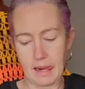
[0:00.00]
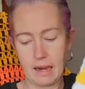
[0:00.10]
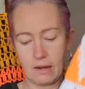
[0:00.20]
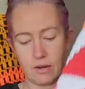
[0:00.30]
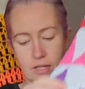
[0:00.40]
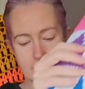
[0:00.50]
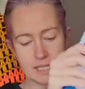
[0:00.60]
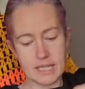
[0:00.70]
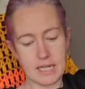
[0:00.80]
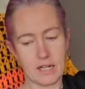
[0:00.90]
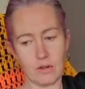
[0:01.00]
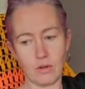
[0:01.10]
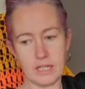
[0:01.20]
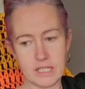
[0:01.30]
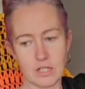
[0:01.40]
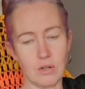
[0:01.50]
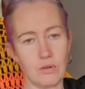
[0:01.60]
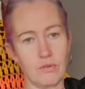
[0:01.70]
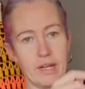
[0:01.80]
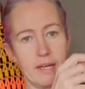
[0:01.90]
Oh, I see it in all its
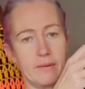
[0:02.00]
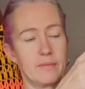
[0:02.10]
glory.